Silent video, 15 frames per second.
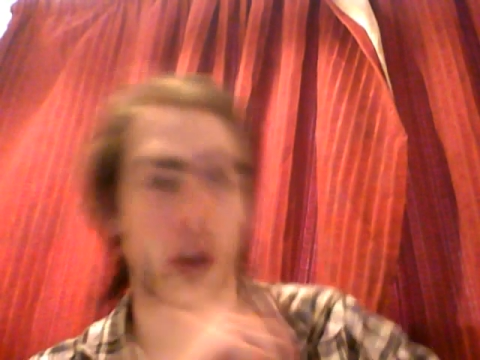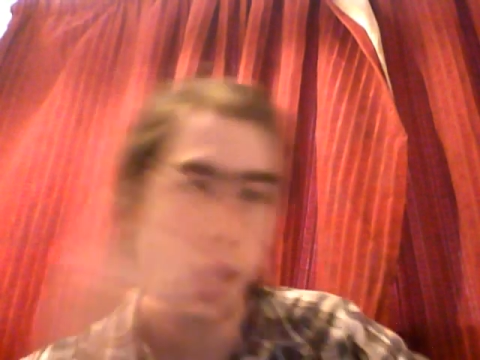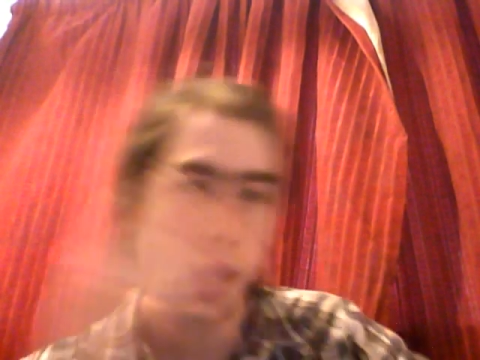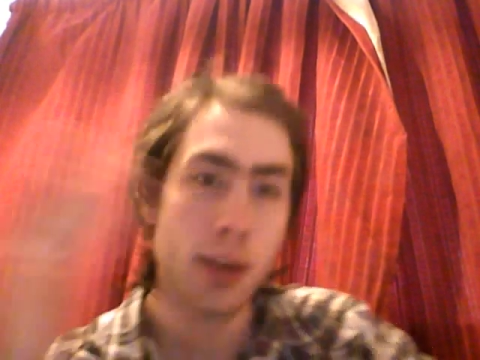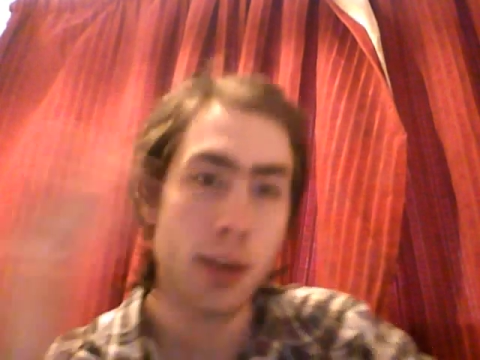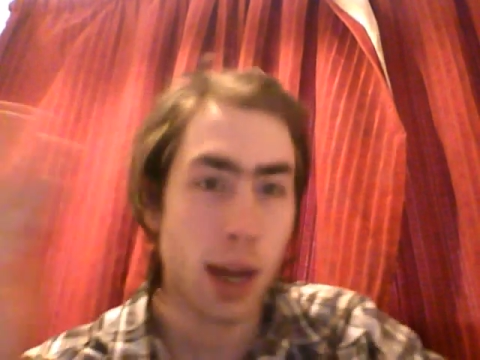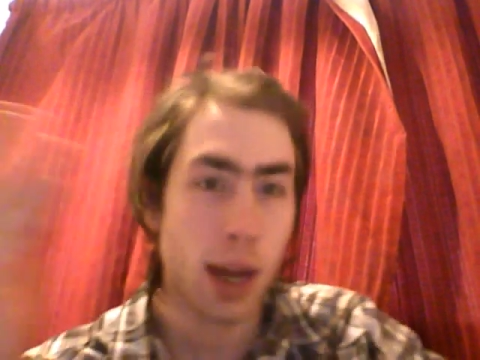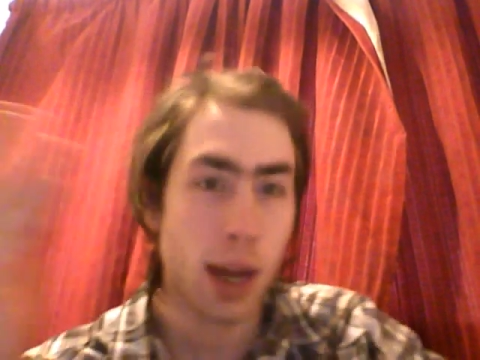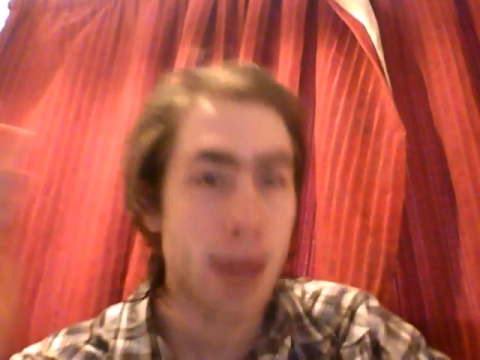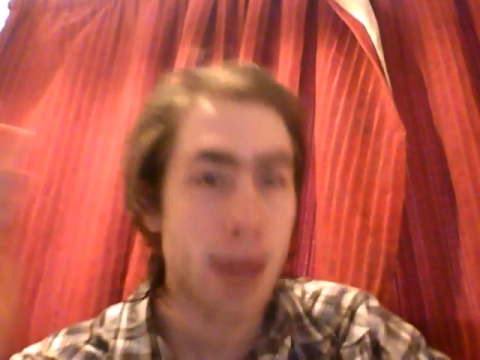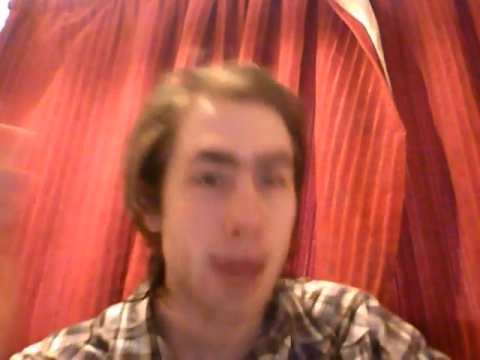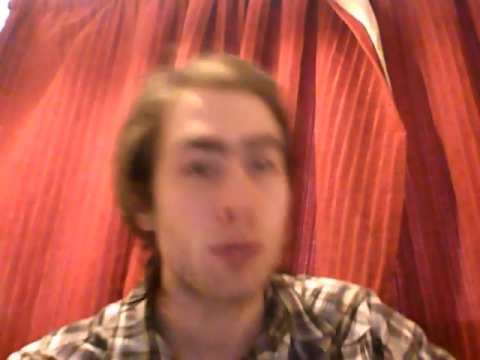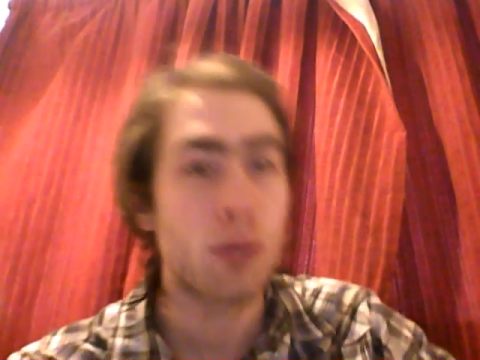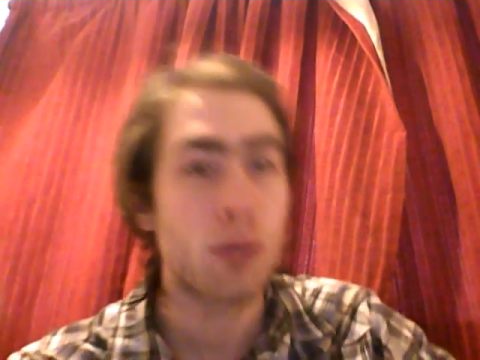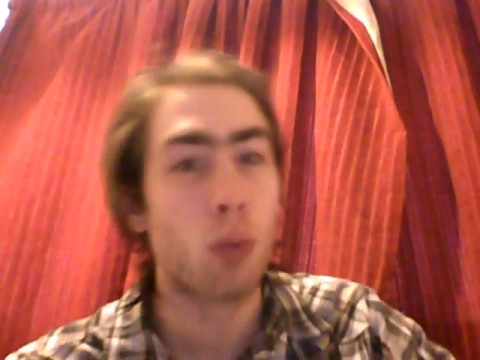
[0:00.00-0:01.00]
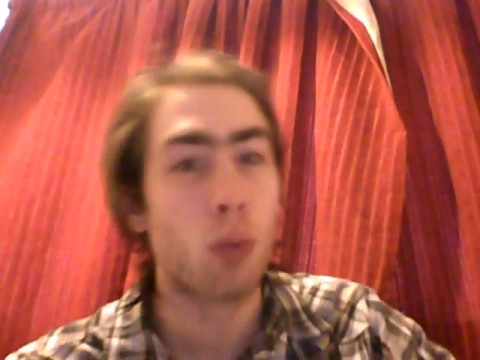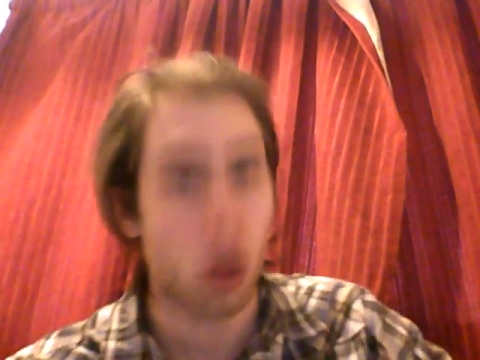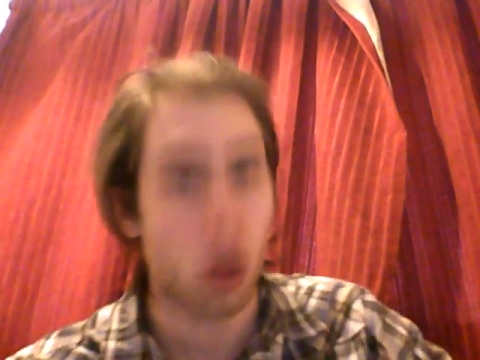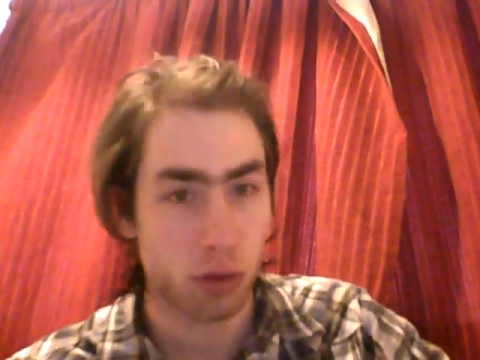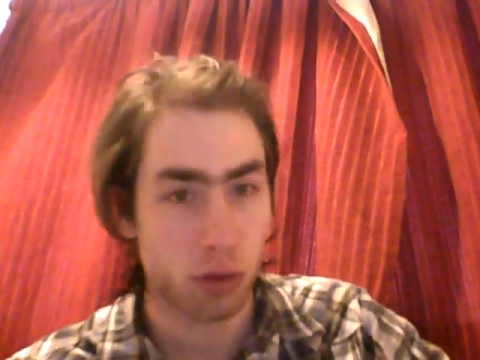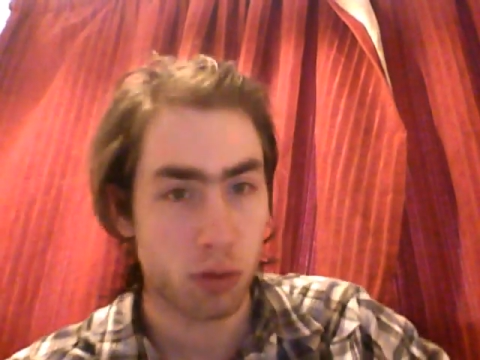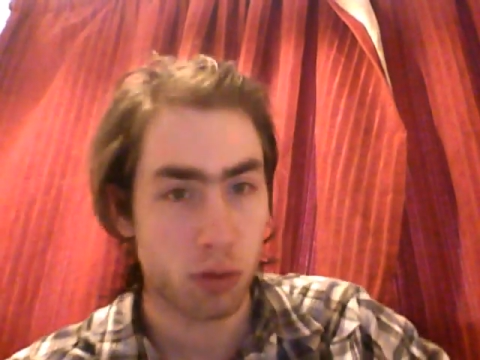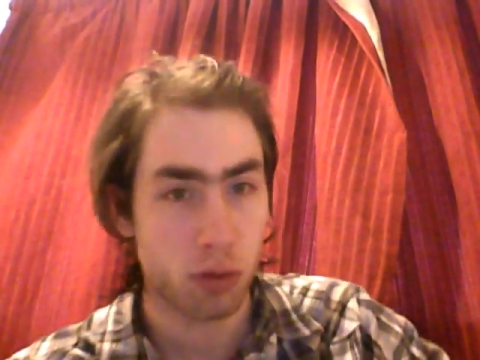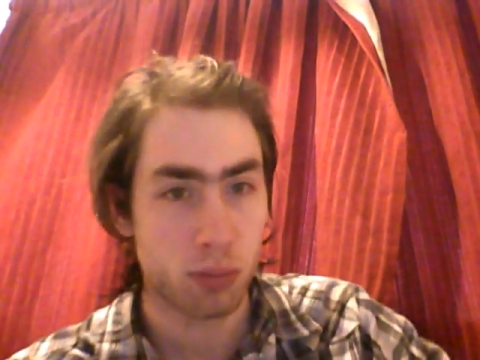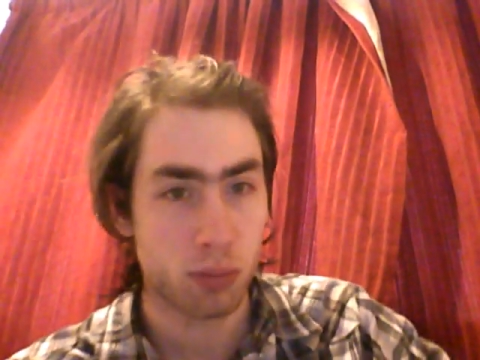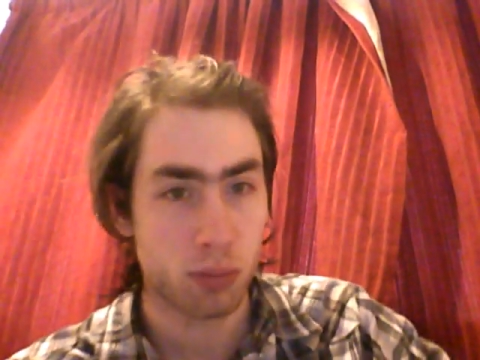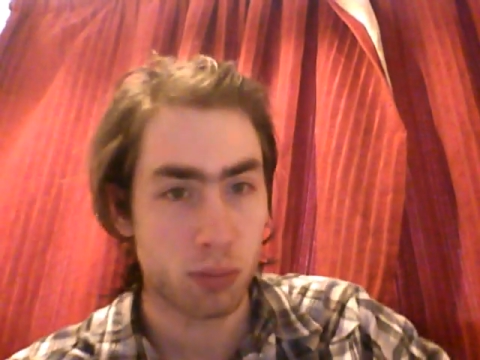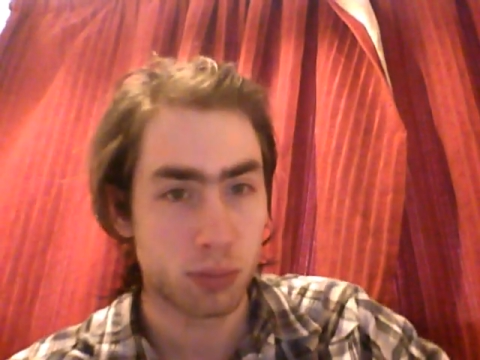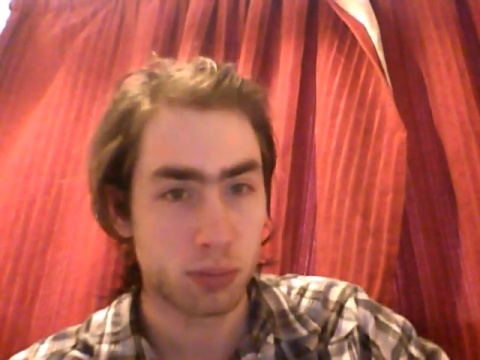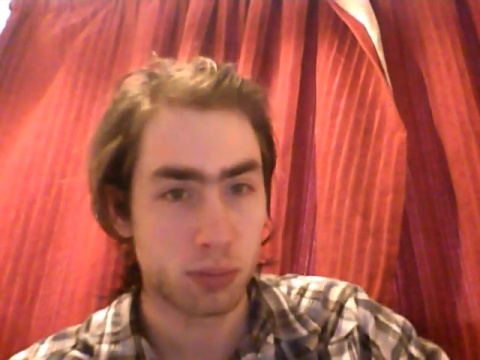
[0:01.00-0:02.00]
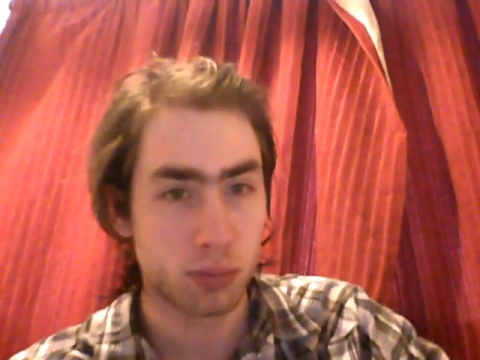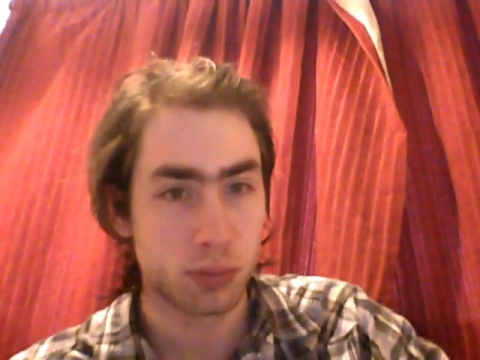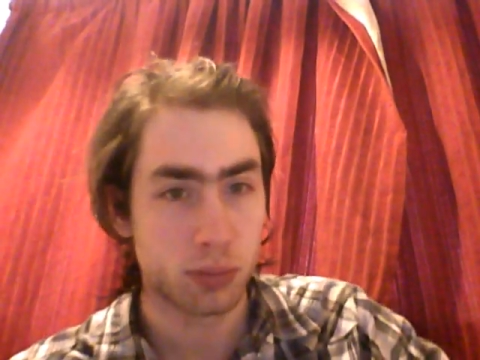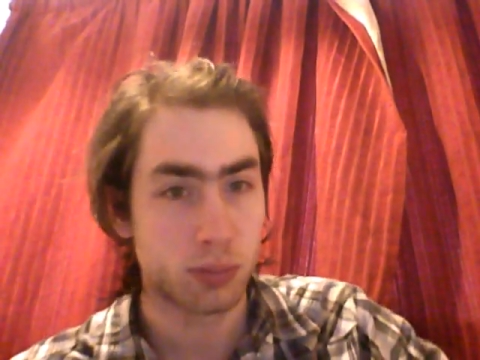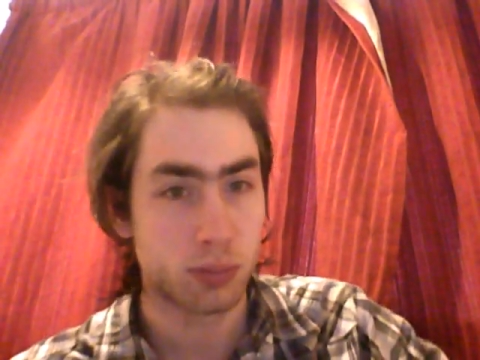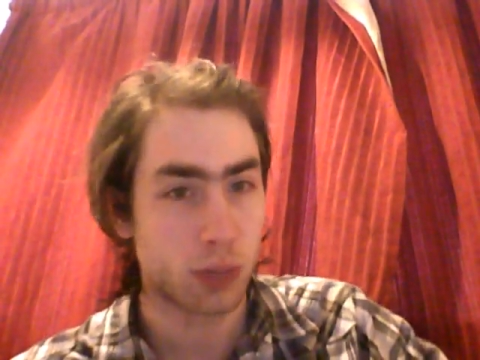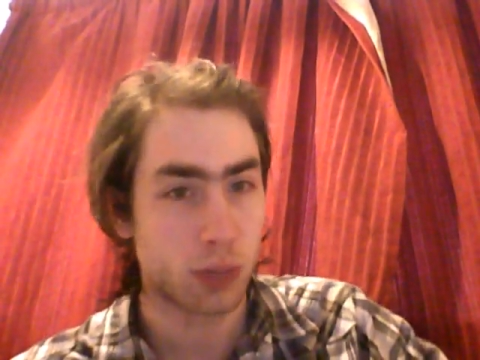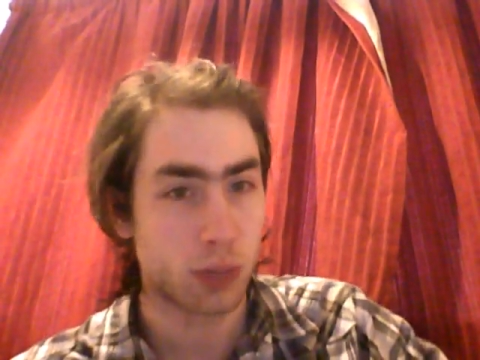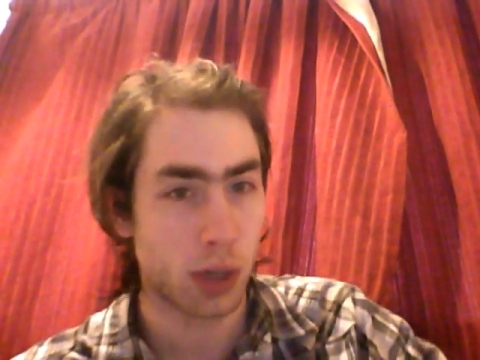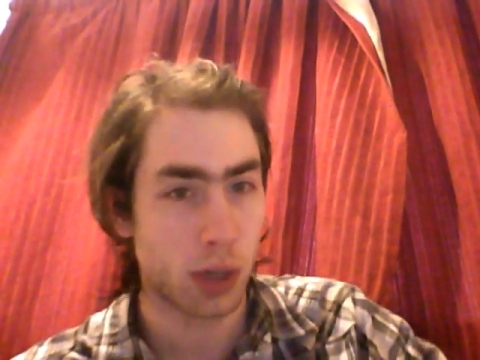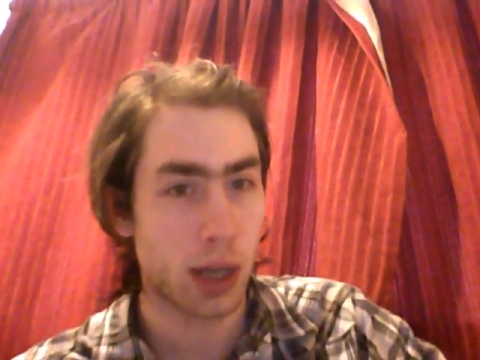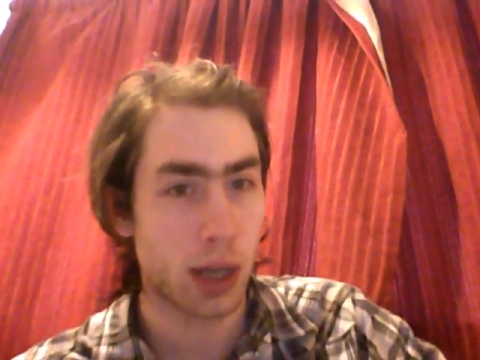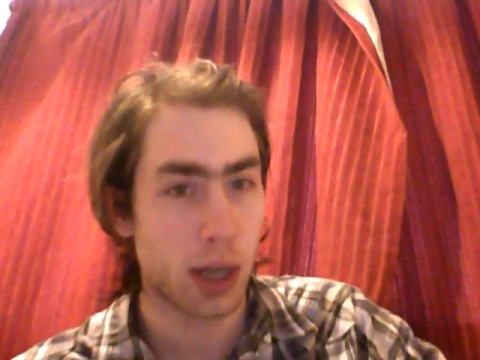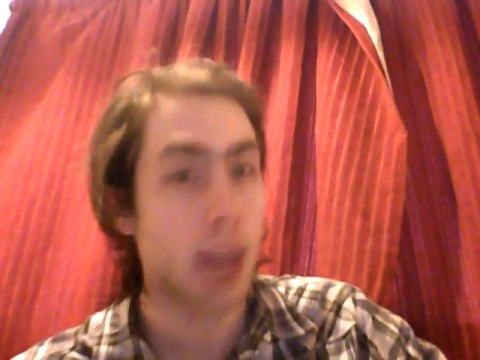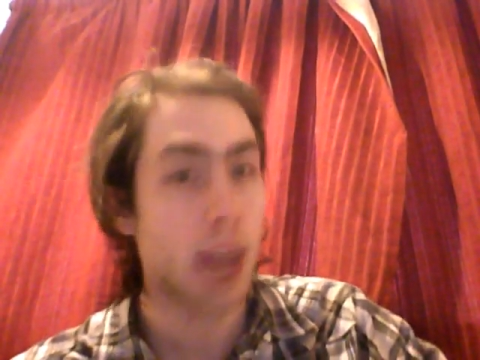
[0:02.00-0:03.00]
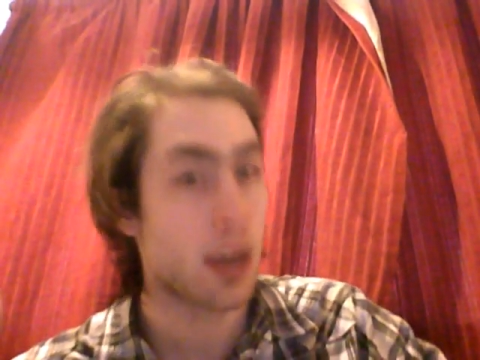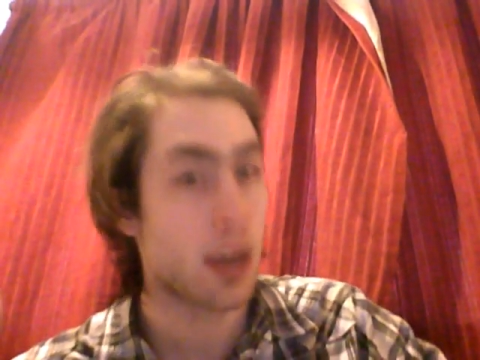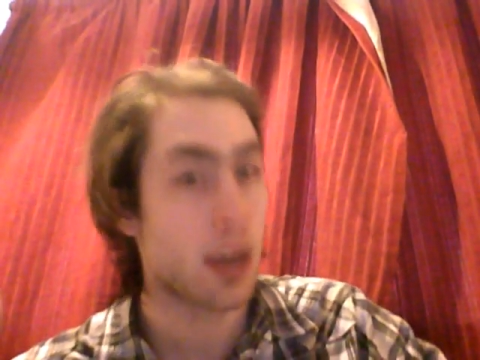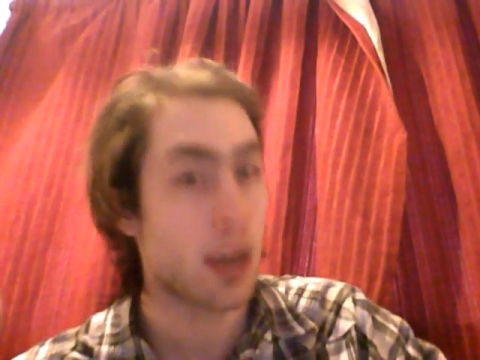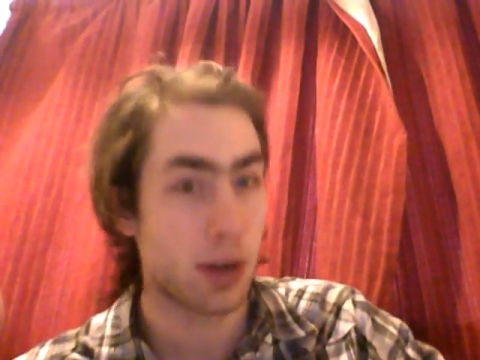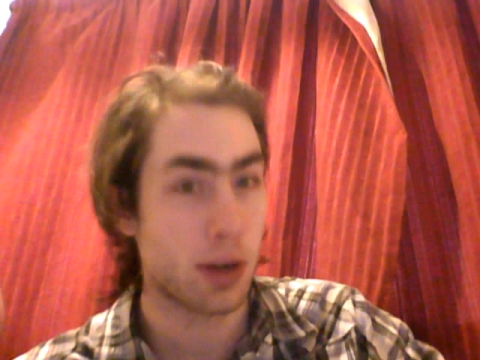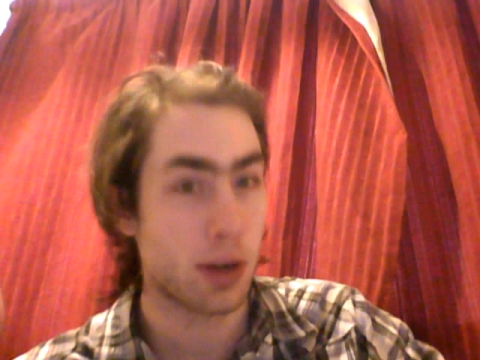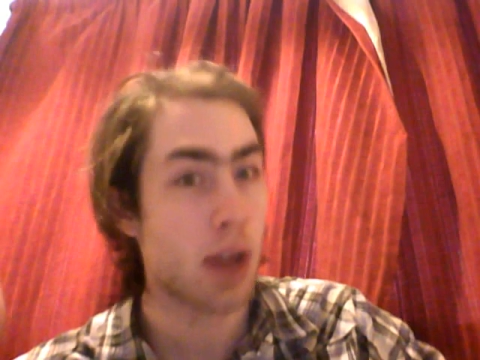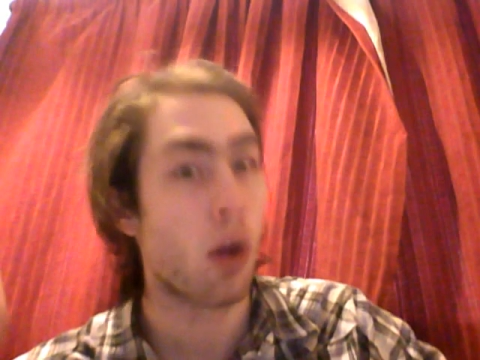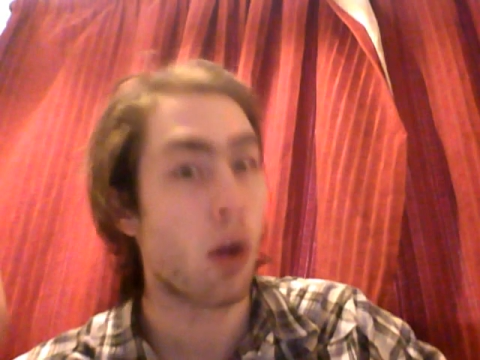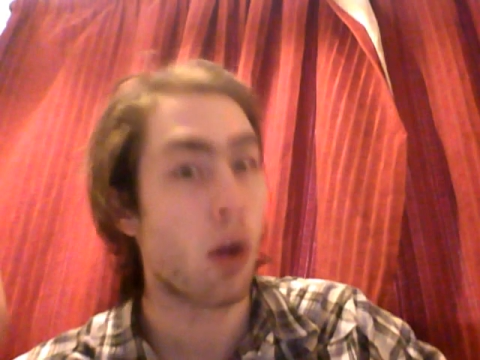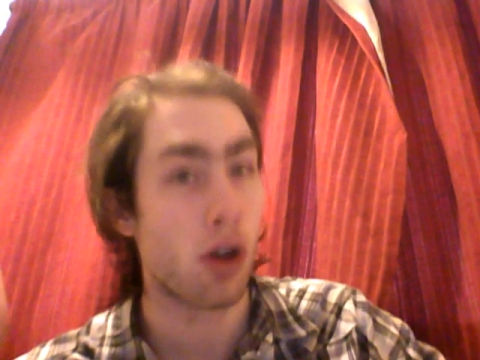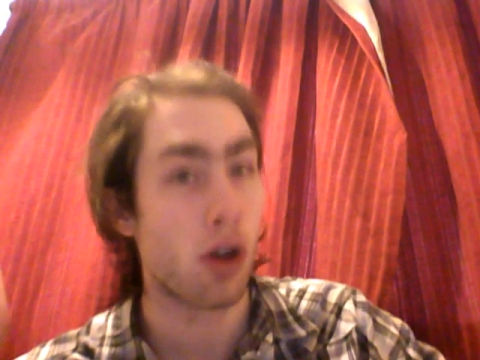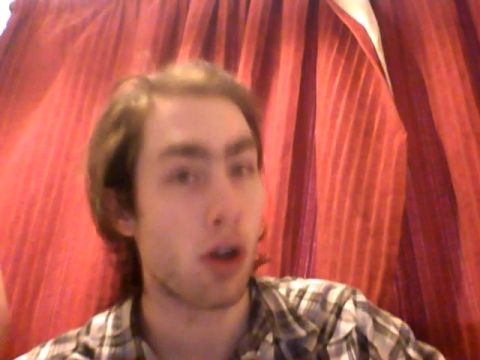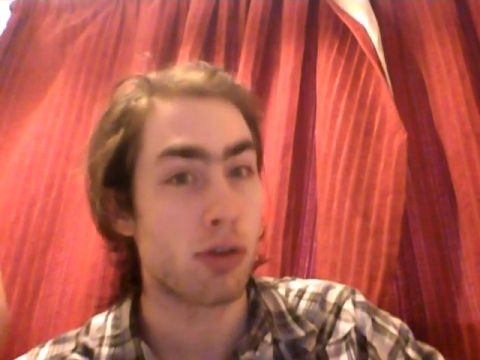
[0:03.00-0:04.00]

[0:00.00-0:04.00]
And it was. Okay, it definitely was.